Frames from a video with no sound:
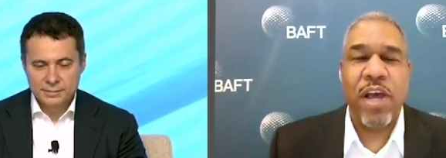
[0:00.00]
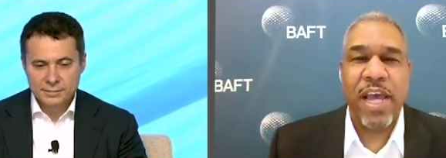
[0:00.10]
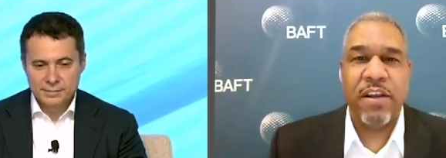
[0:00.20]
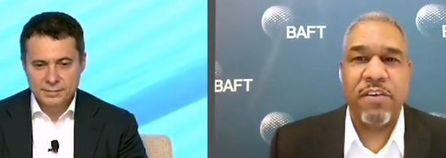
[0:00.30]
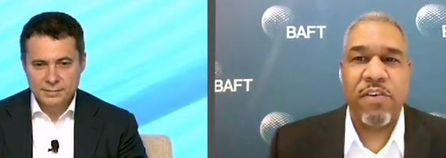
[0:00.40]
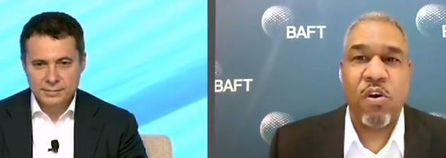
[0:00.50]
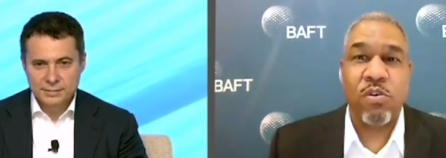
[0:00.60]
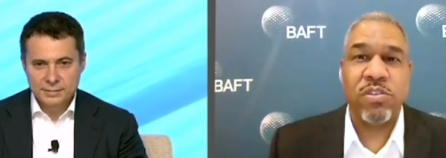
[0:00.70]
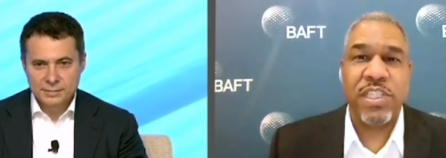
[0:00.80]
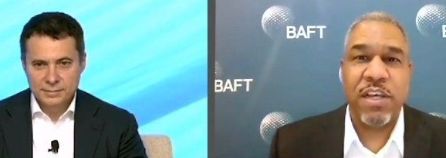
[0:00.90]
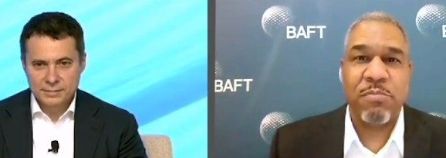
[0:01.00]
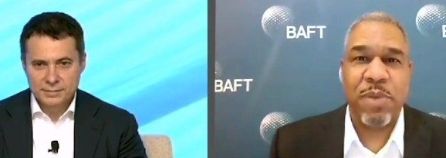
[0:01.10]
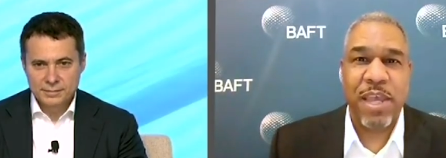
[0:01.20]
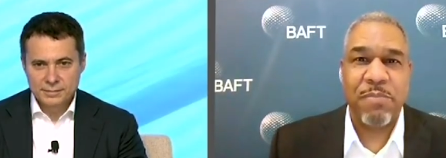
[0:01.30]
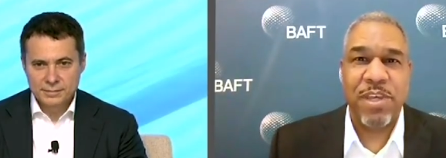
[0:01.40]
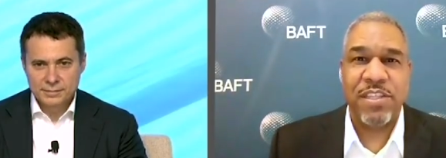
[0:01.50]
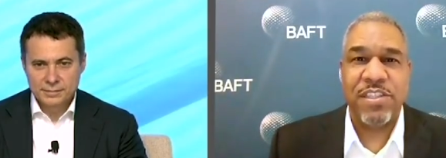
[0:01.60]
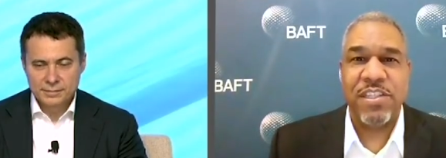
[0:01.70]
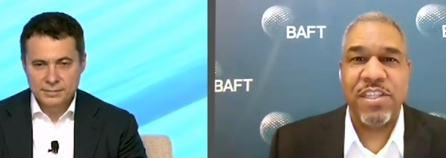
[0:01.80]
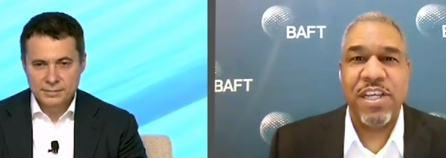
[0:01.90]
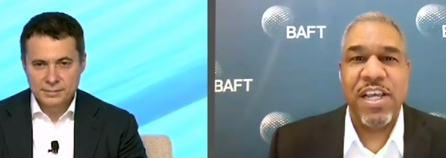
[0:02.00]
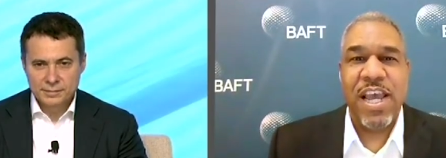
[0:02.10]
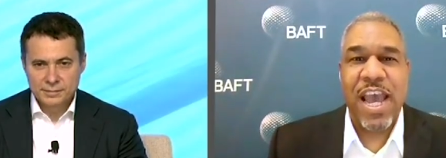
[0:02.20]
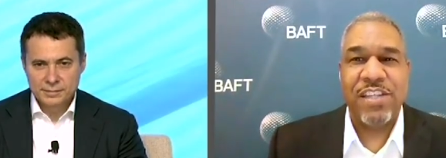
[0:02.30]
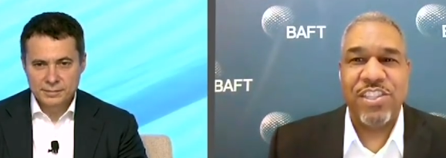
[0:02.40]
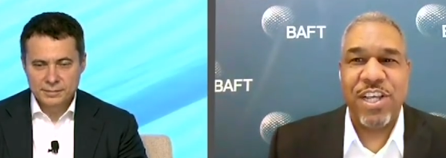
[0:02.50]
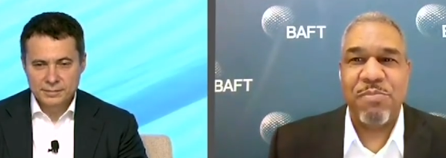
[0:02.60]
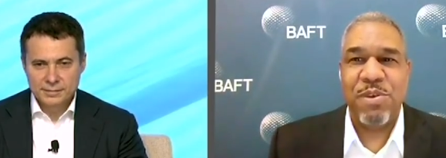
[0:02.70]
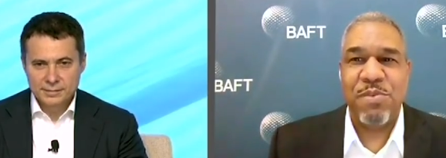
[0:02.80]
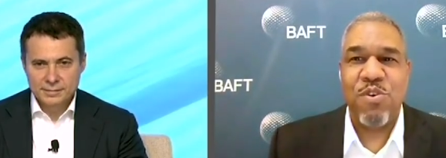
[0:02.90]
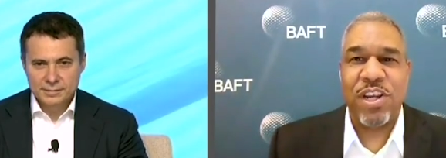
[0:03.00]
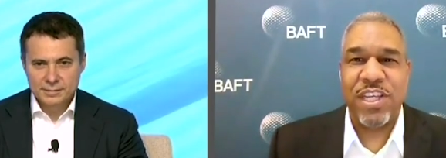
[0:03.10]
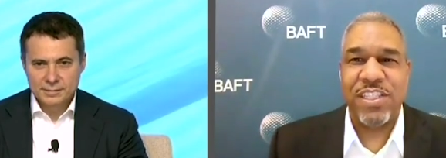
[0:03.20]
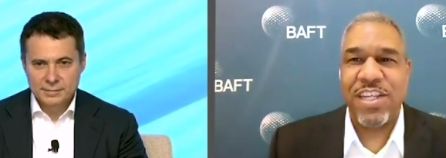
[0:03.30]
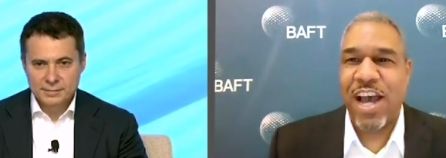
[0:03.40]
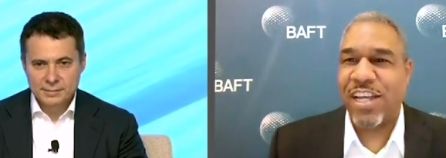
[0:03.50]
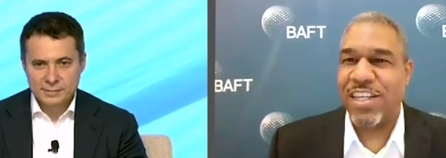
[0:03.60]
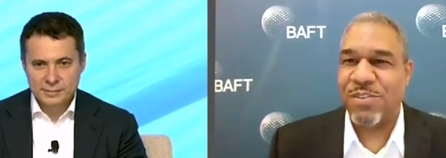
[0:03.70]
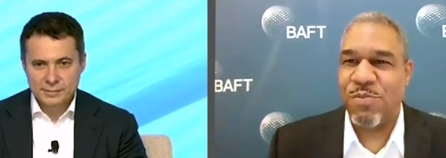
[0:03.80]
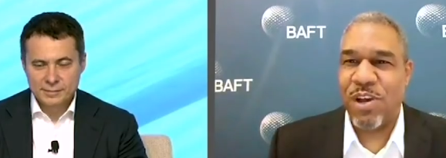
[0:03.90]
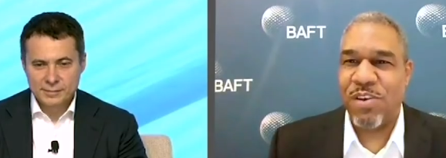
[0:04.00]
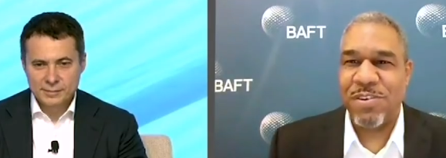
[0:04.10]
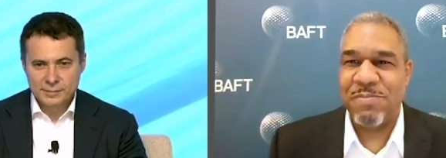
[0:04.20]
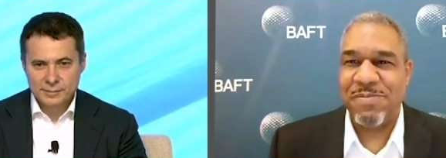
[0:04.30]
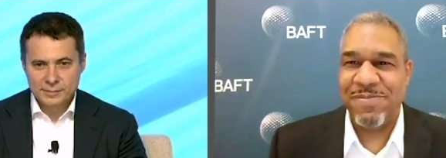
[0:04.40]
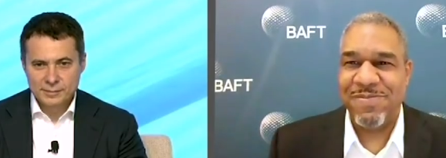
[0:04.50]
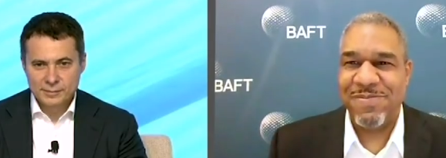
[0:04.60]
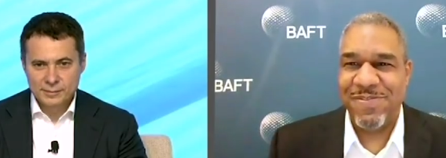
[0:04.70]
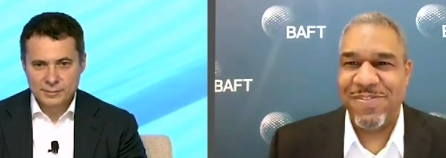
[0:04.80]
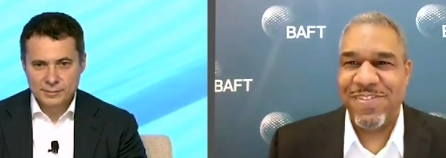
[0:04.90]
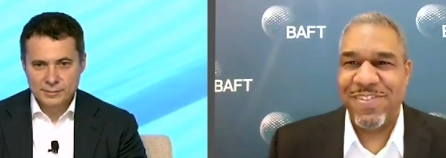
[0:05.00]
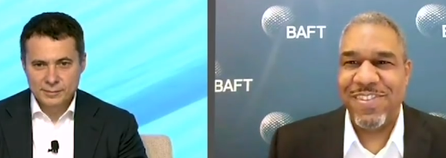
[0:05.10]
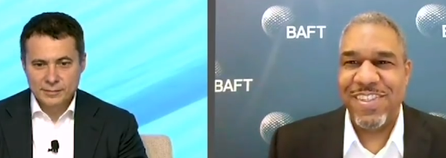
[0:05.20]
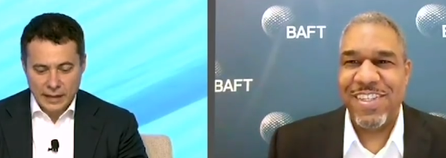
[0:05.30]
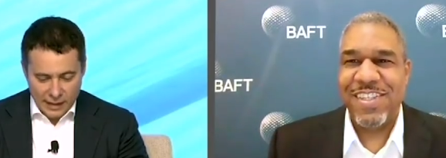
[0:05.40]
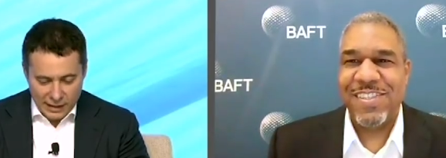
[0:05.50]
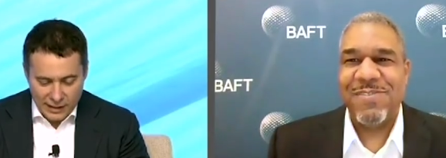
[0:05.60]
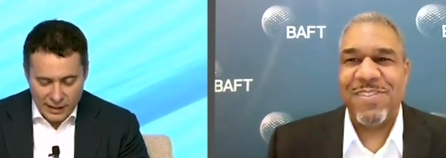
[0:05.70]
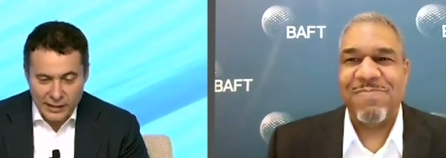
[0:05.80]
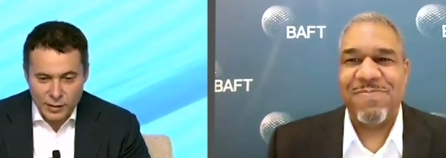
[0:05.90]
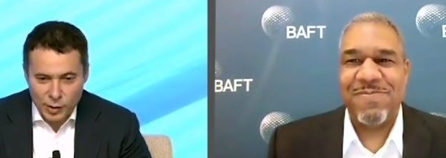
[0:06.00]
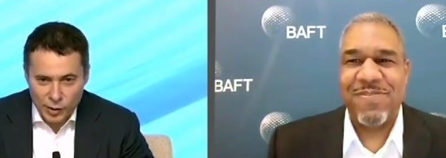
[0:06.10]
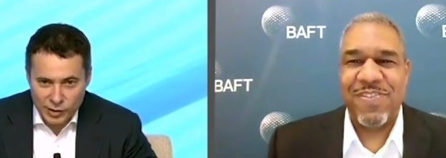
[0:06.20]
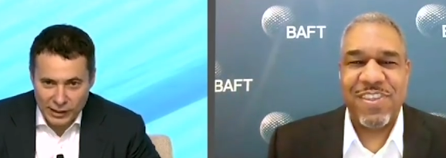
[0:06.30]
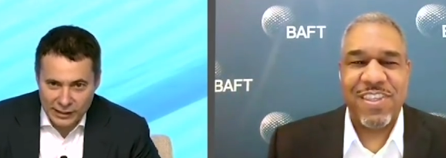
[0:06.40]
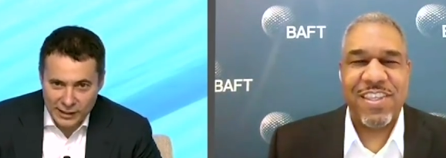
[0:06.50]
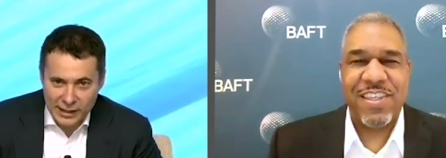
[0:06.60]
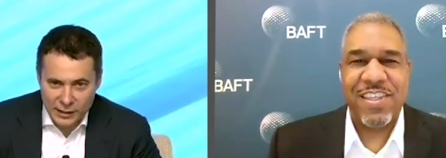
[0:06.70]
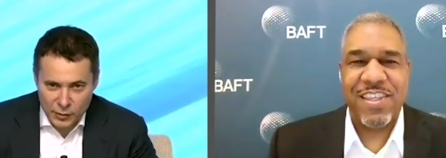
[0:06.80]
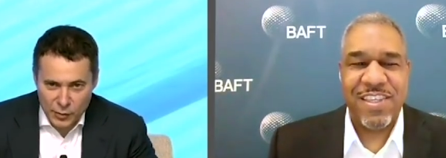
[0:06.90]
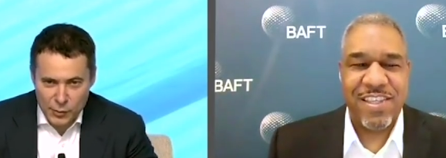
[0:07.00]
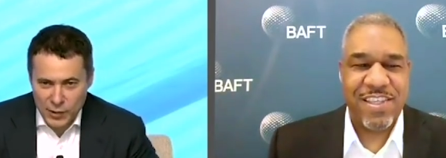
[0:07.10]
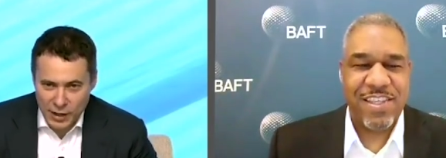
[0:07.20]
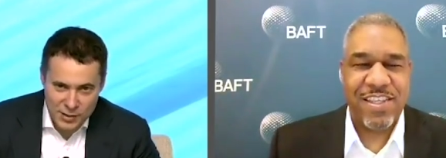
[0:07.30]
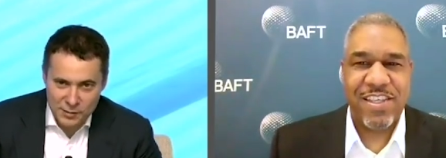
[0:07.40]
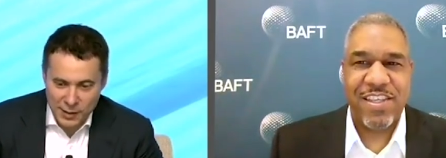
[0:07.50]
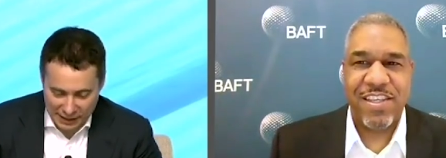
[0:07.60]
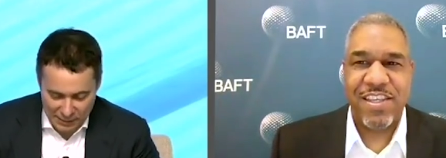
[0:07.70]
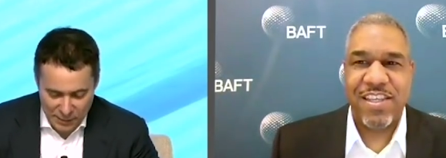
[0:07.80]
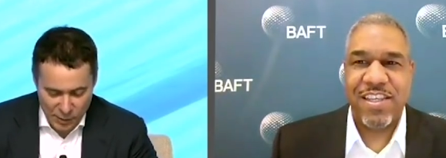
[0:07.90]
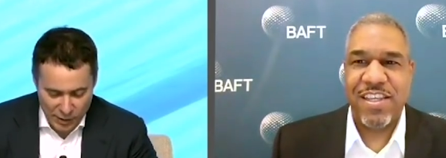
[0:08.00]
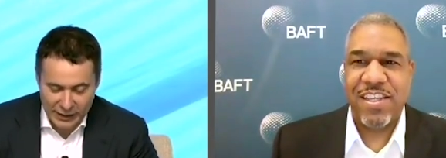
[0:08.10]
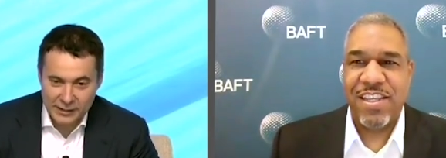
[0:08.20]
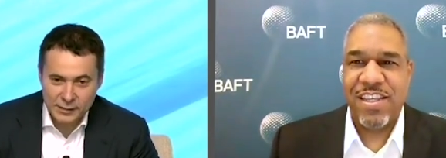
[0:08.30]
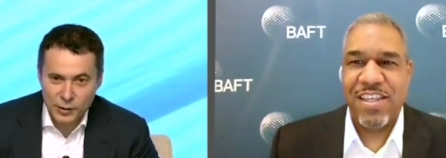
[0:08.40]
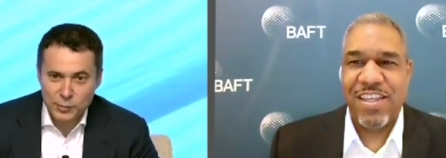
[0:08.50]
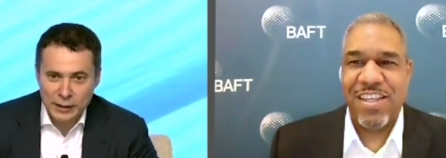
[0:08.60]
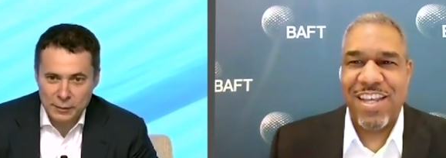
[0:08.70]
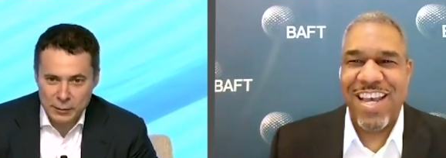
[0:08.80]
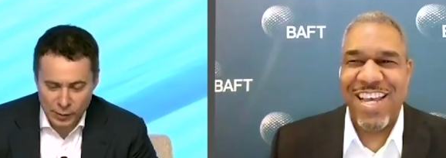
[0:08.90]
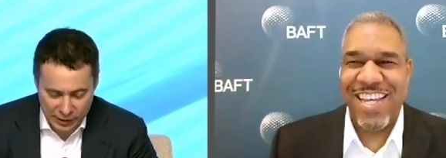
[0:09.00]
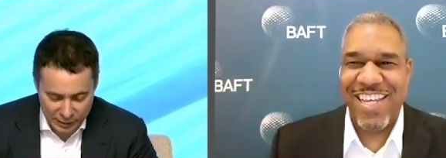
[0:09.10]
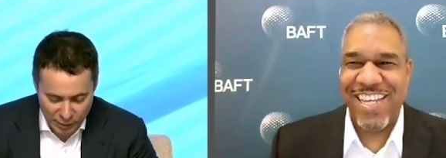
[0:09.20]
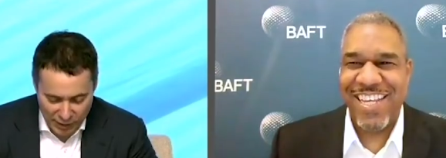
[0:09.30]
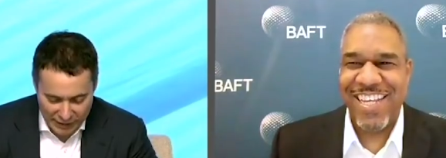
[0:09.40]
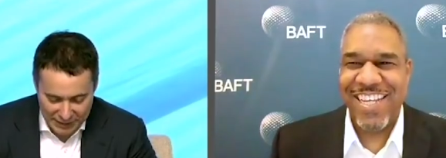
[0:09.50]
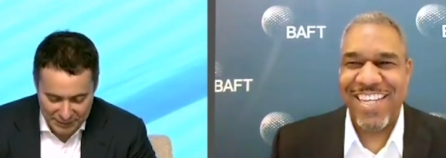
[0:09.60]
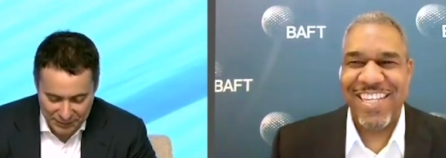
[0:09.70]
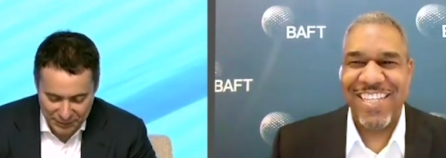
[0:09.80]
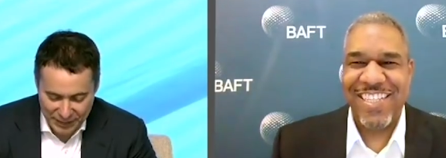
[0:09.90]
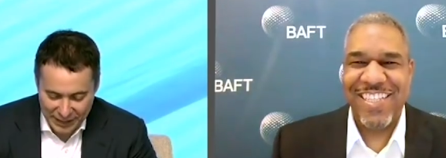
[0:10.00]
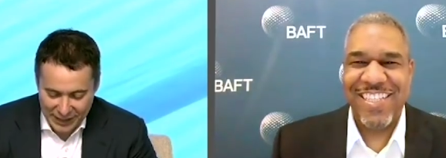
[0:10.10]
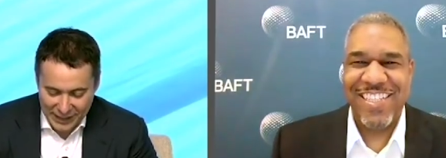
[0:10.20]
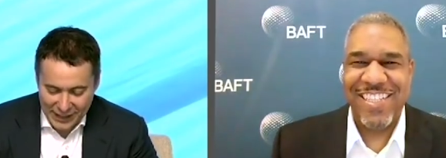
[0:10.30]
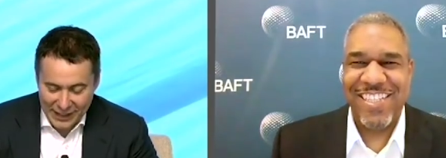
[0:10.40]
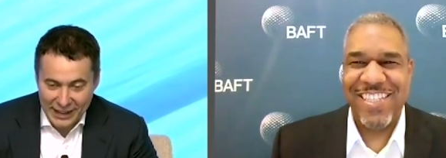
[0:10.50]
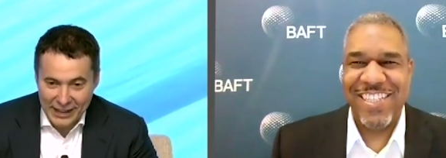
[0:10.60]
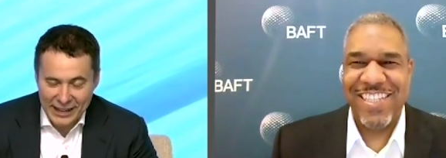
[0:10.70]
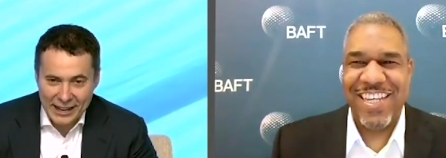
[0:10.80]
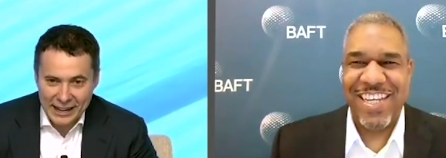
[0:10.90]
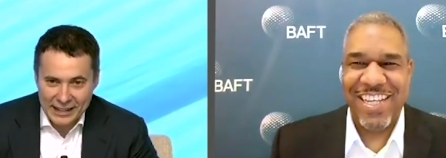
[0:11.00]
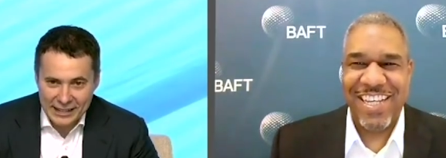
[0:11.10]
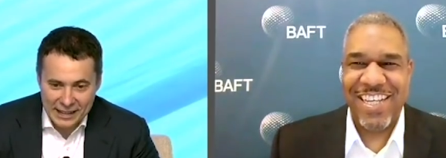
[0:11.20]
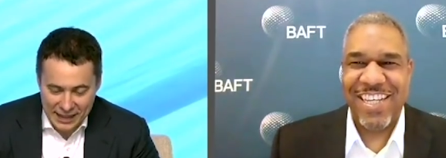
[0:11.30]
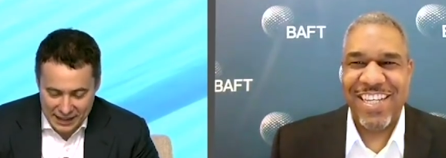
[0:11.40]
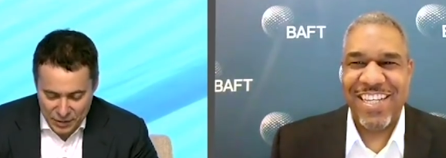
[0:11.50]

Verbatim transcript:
Speaker 1: head of wholesale payments at JP Morgan. Takis, welcome.
Speaker 2: Thank you, Tod, and thank you for pronouncing my name correctly. Not many people can do that. Uh, and thanks